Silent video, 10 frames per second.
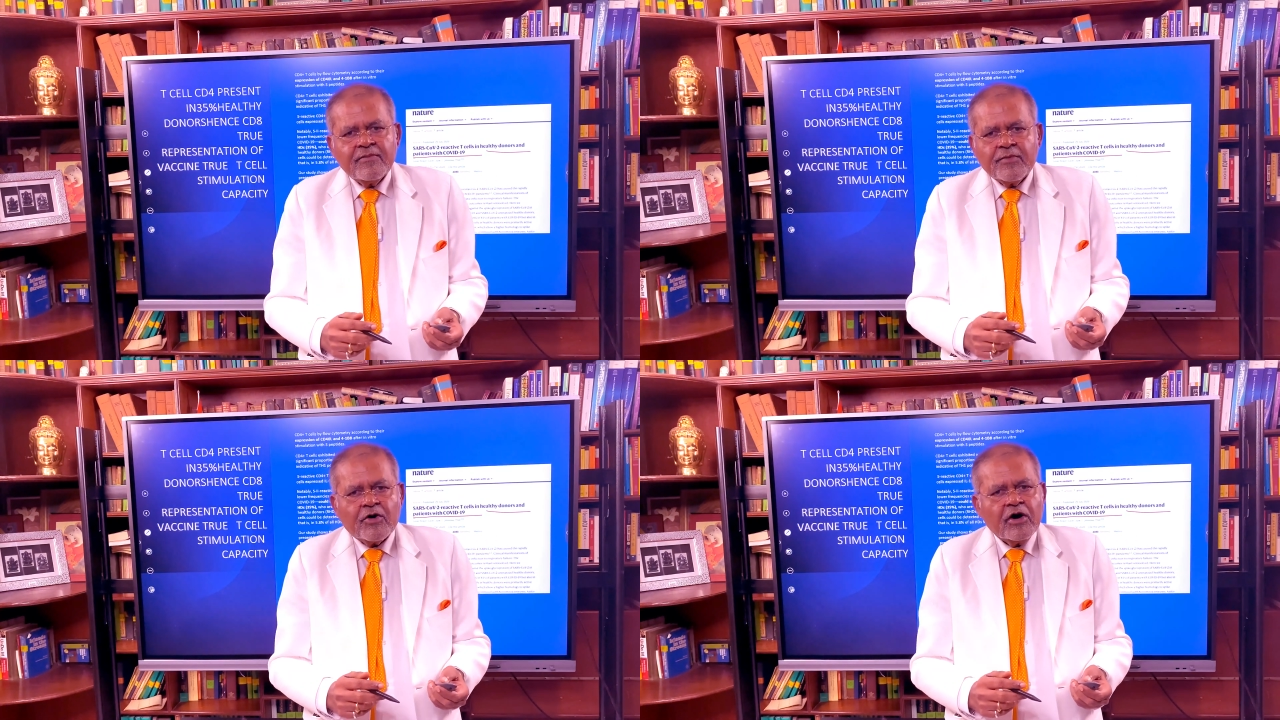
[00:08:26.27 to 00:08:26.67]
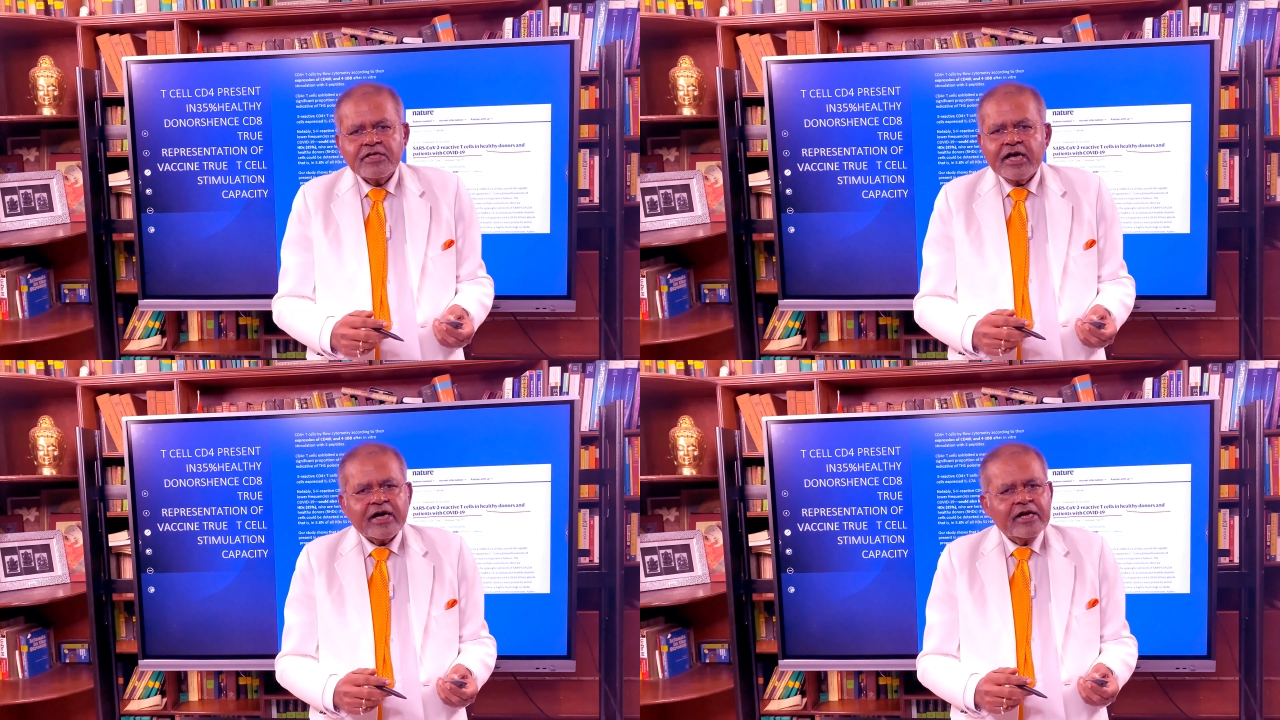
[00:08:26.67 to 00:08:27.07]

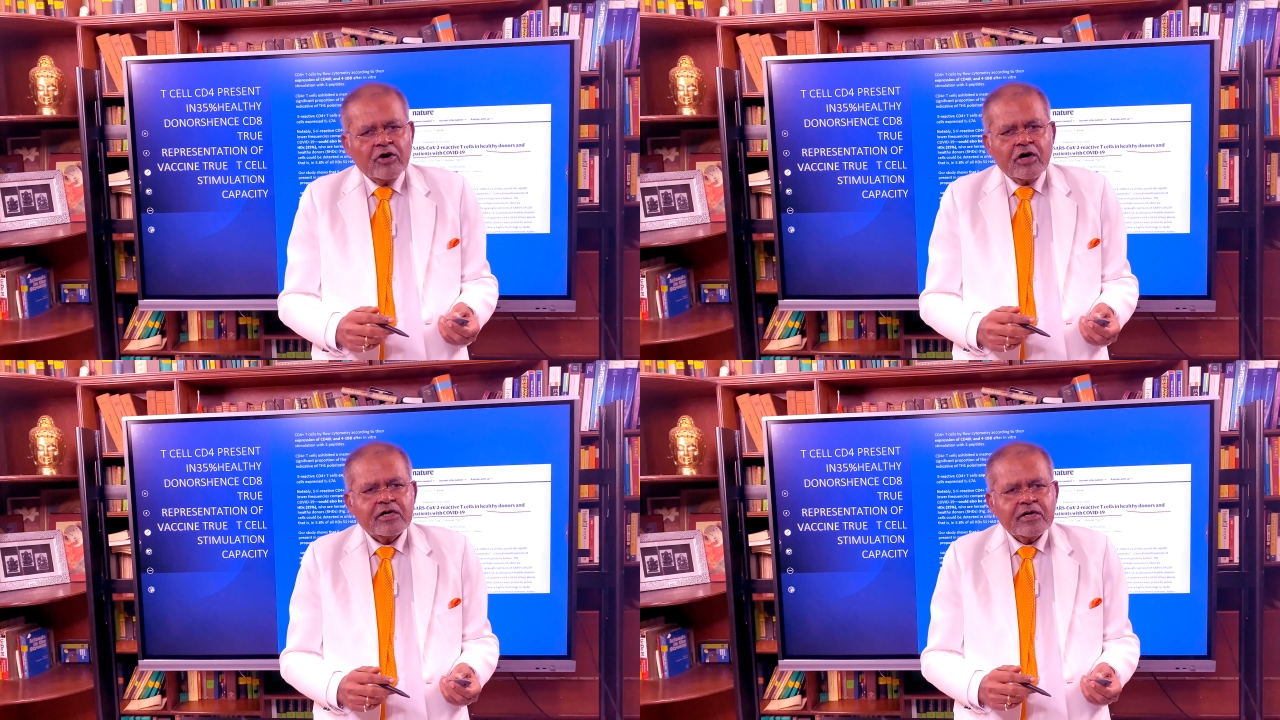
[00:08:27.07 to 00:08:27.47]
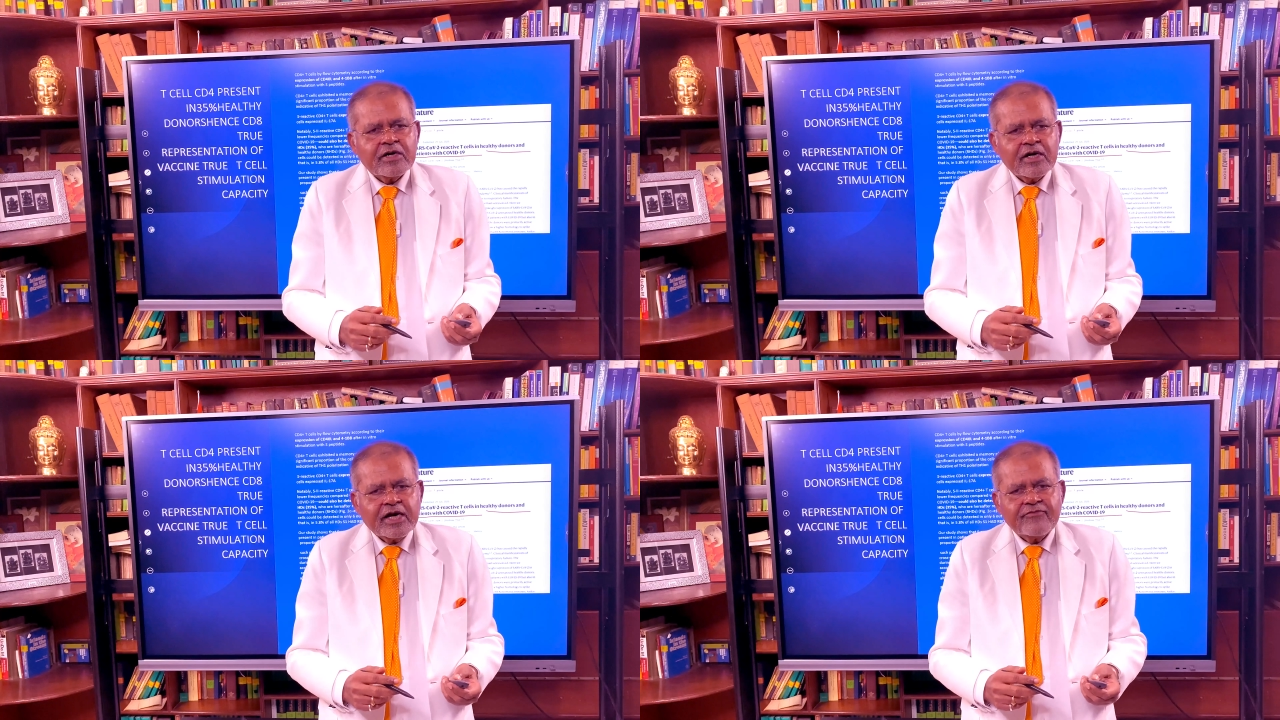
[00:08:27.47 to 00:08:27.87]
because they cannot
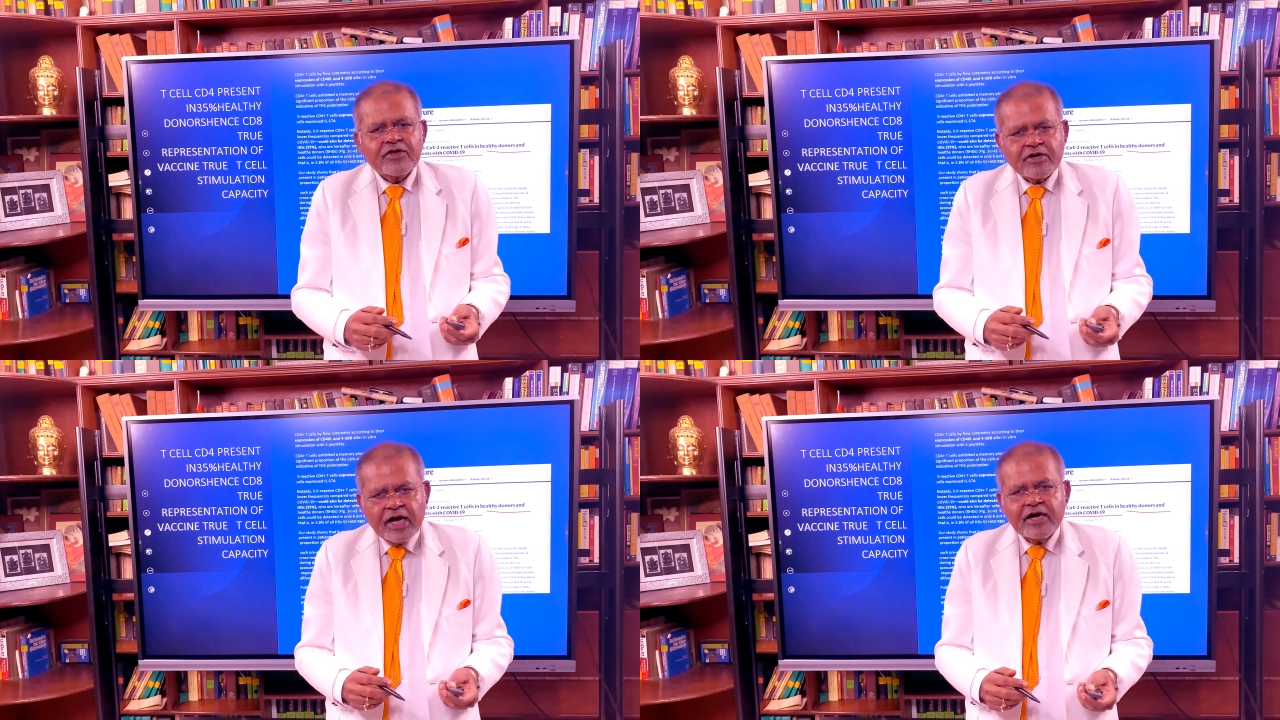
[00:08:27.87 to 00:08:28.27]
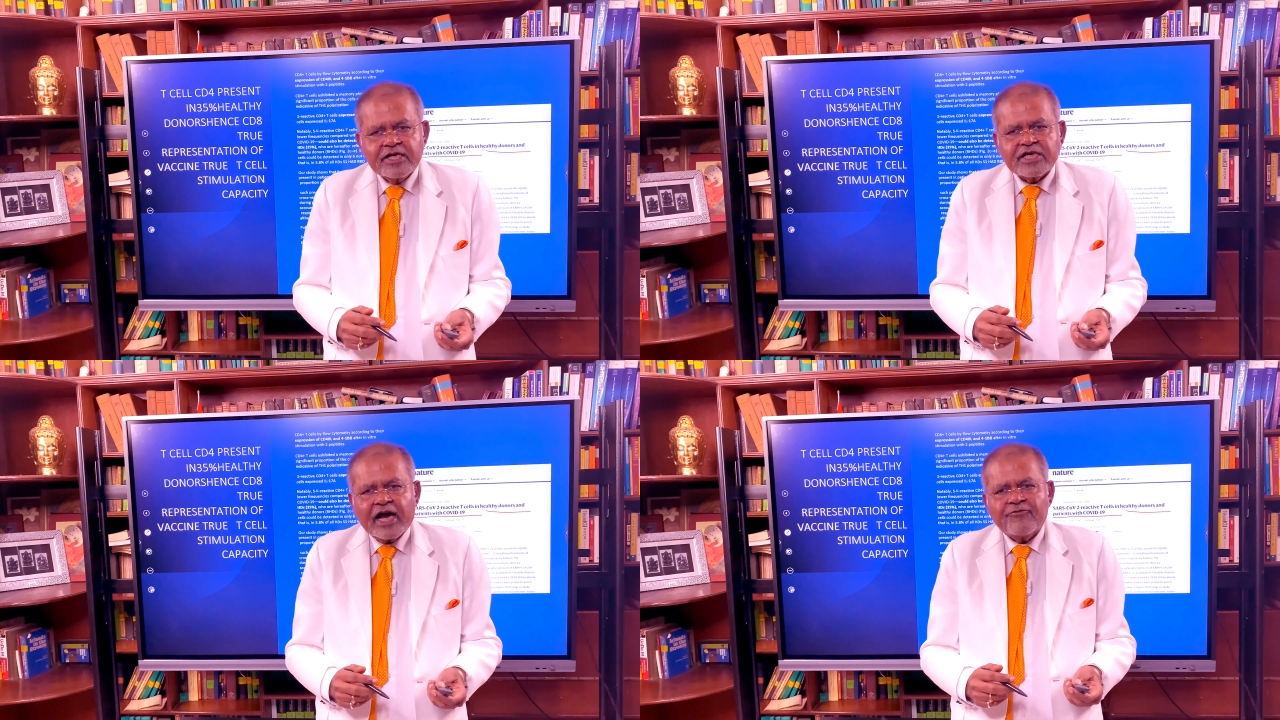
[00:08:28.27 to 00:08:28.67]
give the real
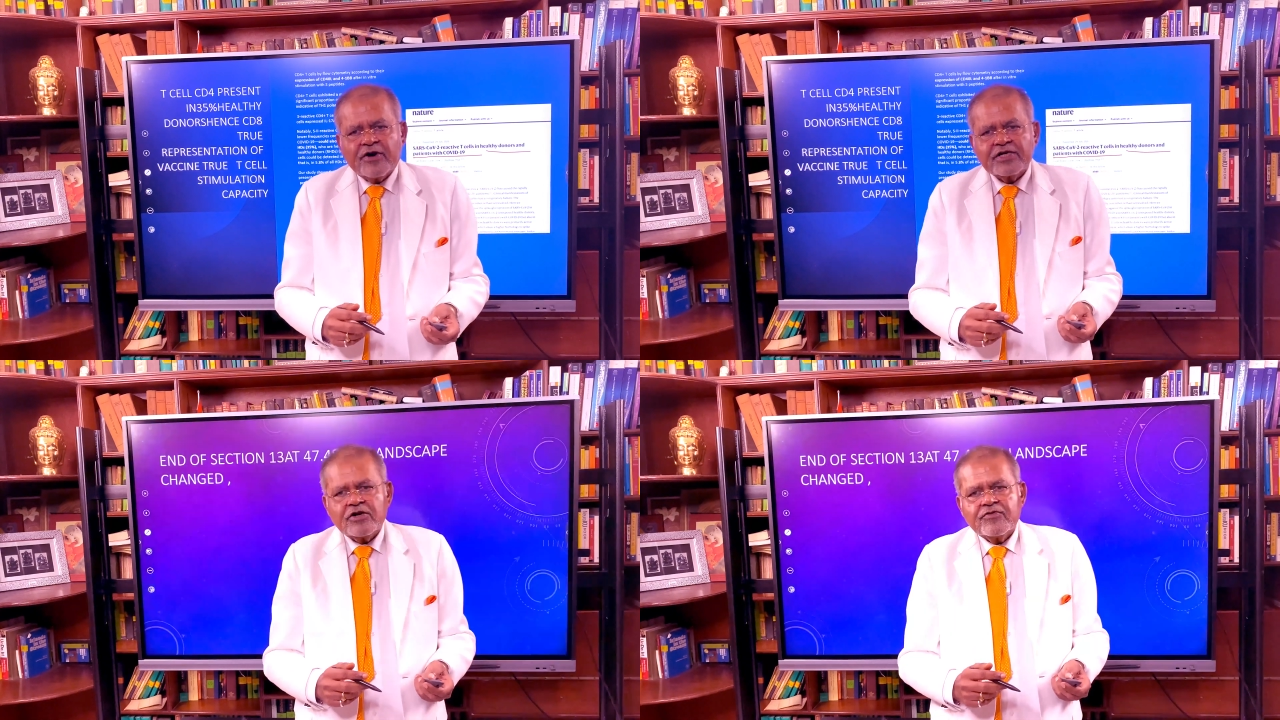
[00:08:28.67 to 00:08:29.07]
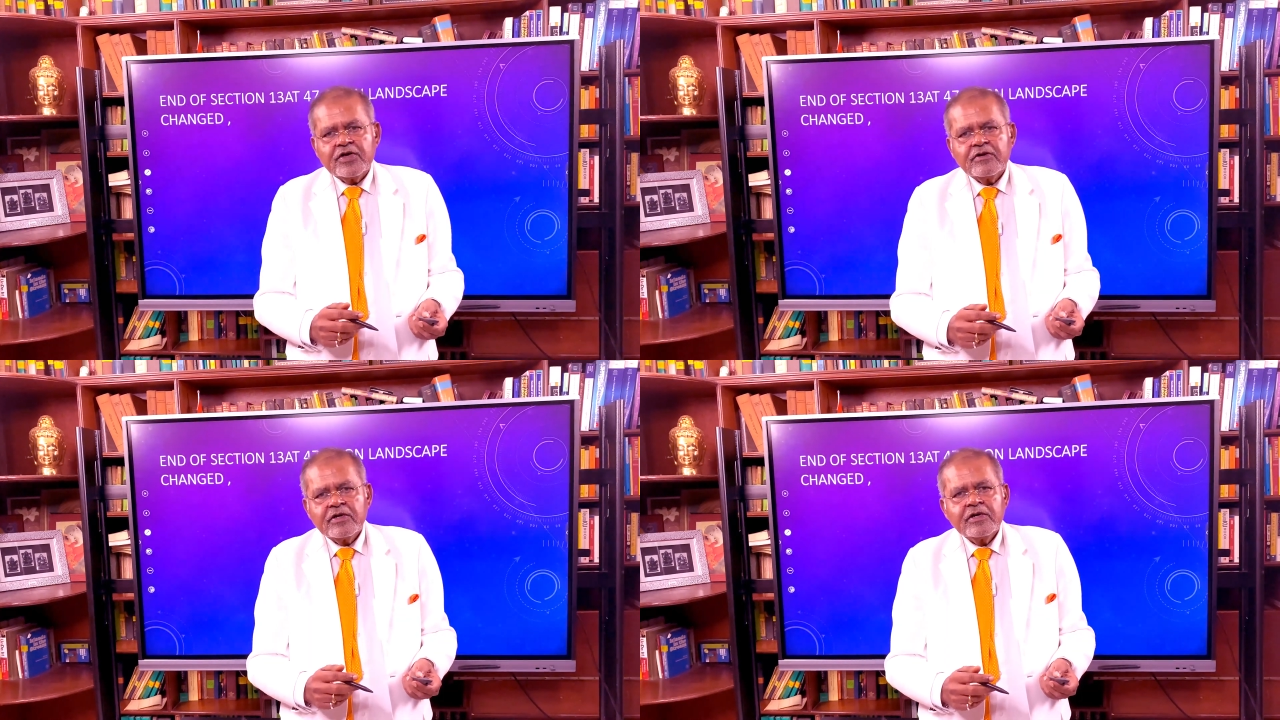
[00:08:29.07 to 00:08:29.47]
desired function of
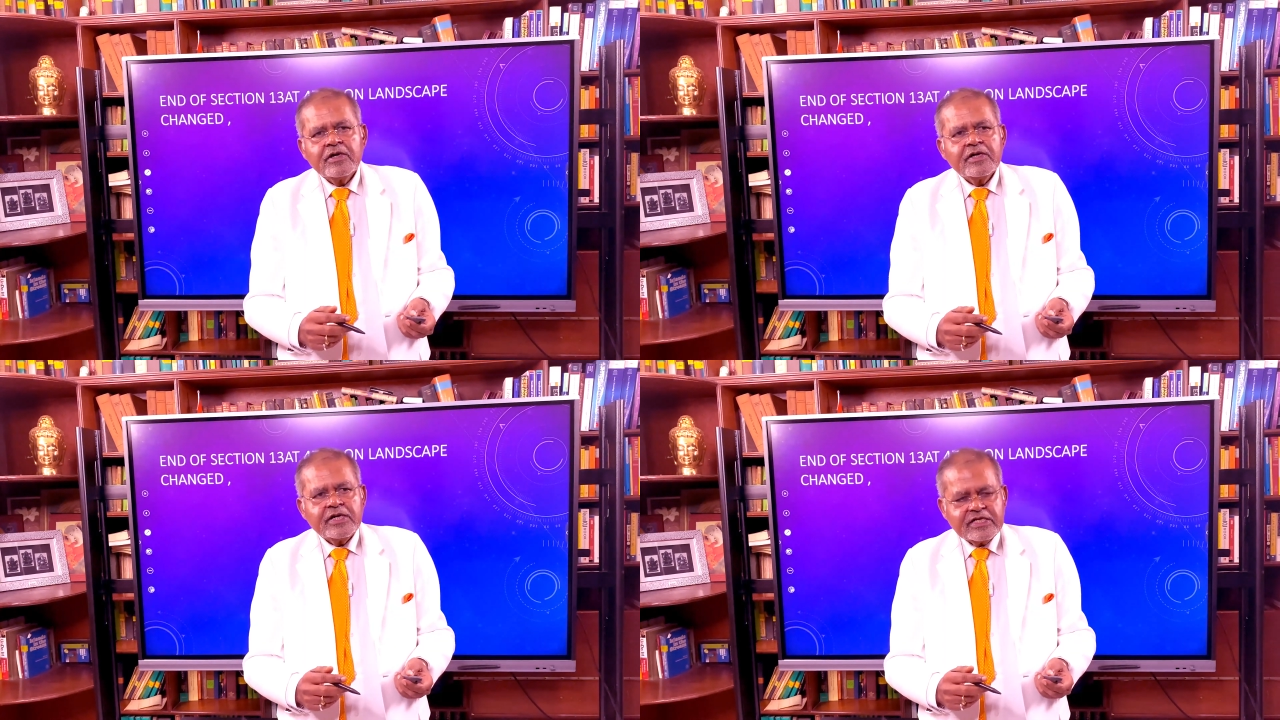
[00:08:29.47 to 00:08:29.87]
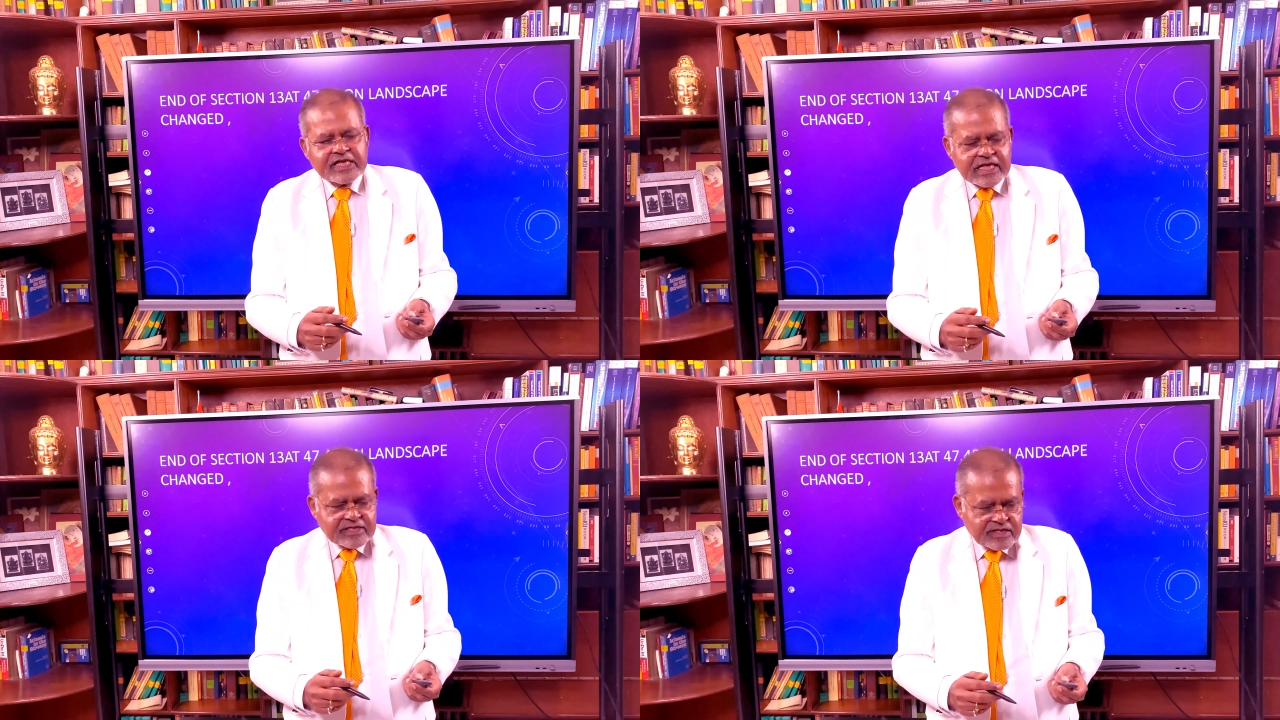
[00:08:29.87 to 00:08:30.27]
the
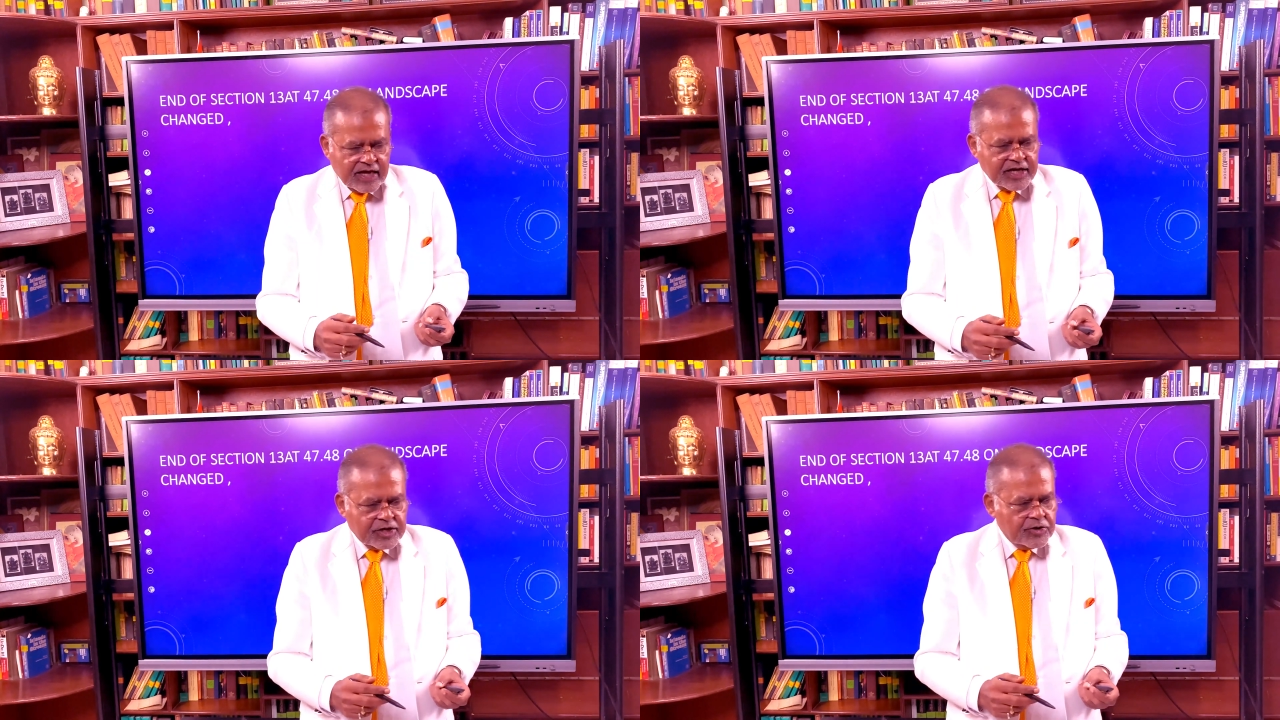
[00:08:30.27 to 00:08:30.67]
cells. Thank